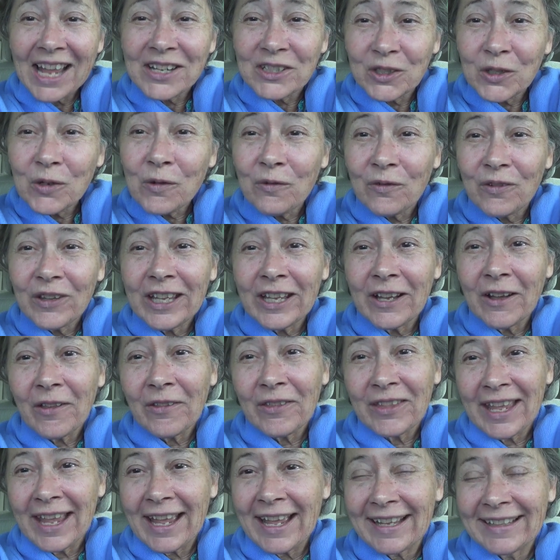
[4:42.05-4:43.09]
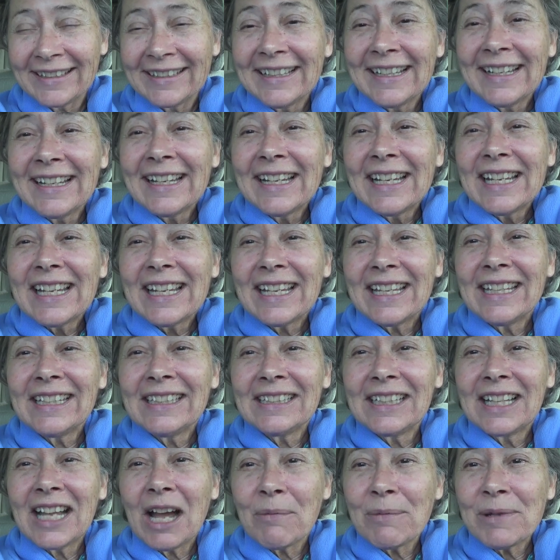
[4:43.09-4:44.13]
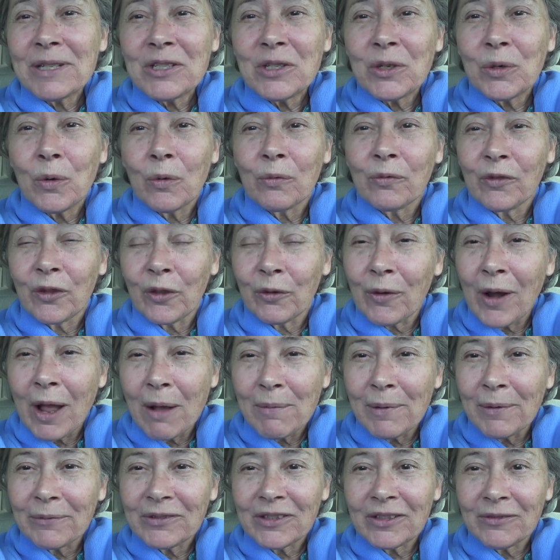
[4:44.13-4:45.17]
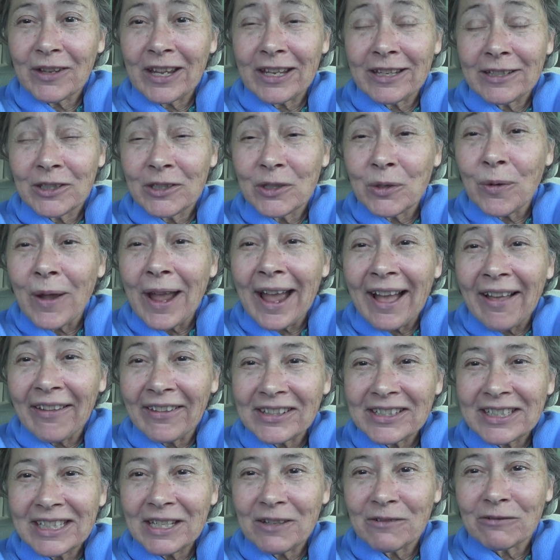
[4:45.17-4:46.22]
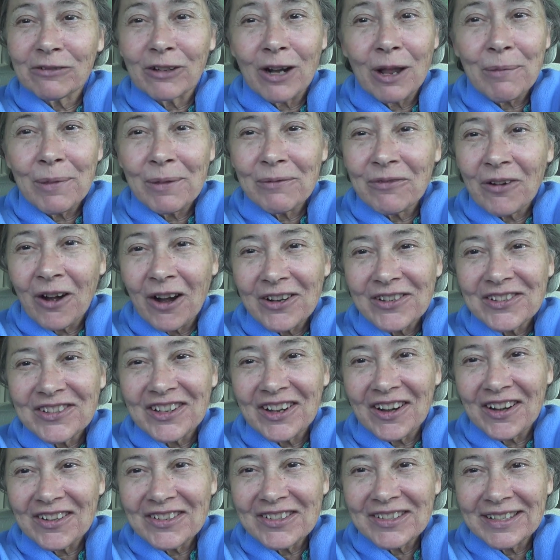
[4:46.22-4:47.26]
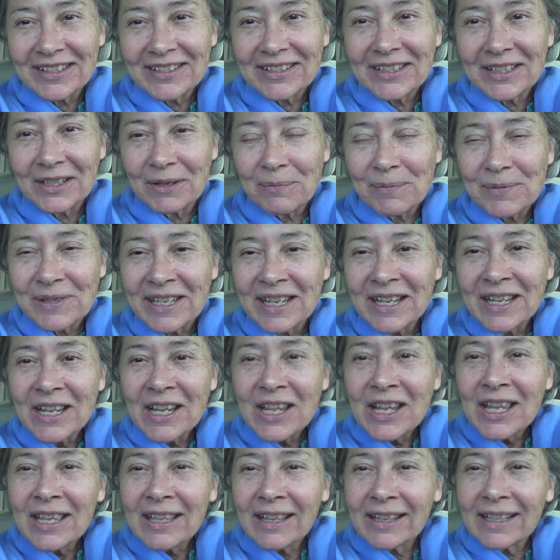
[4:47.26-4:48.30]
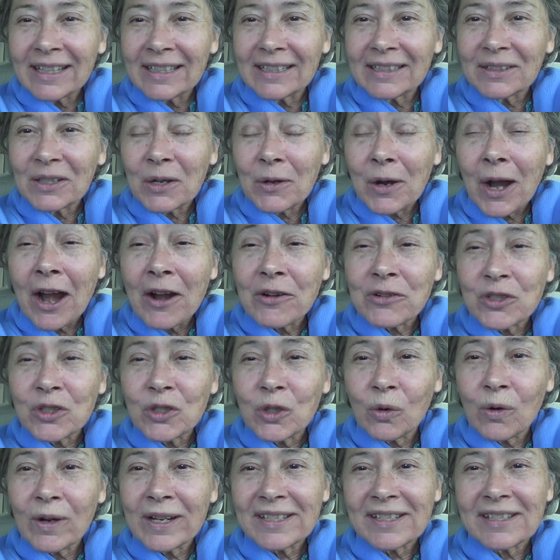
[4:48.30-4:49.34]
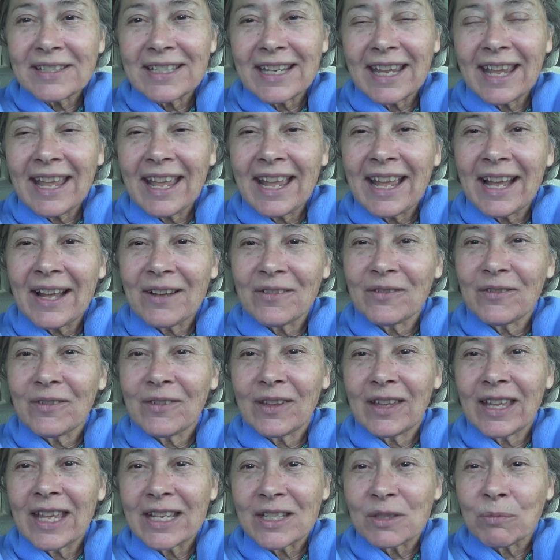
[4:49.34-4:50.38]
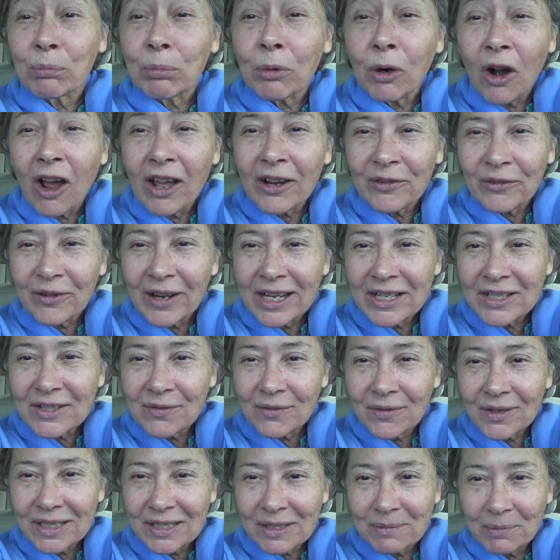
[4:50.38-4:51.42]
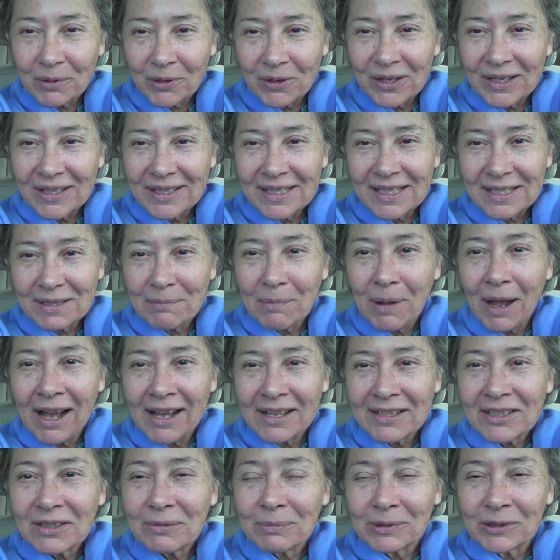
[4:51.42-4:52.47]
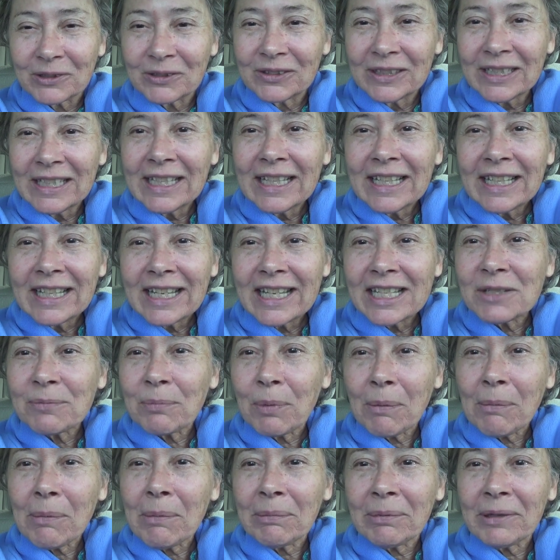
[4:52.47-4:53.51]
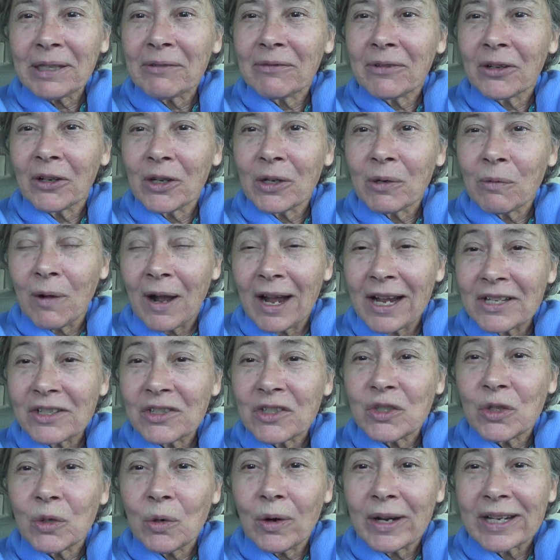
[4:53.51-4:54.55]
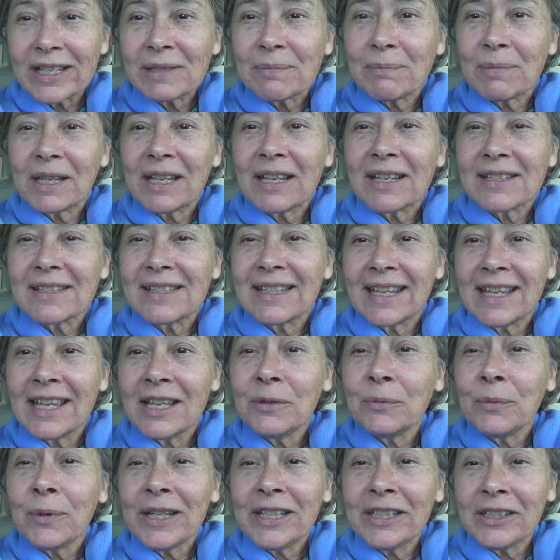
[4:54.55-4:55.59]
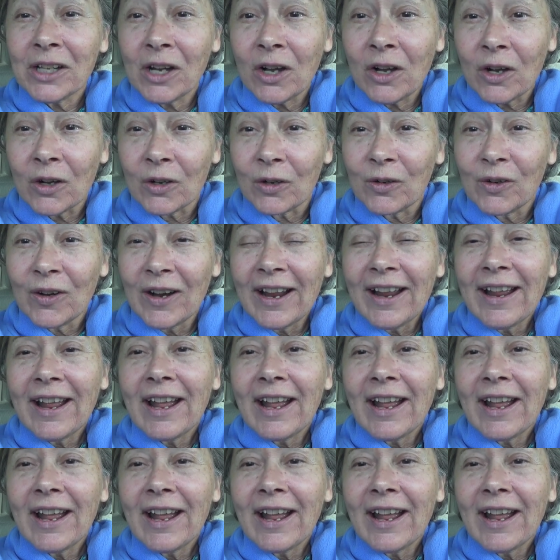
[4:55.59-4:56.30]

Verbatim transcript: I do feel that in coming to the realm of duality from the far star systems, uh, our choice to have as broad a range of experience as possible is probably a very wise choice because then we know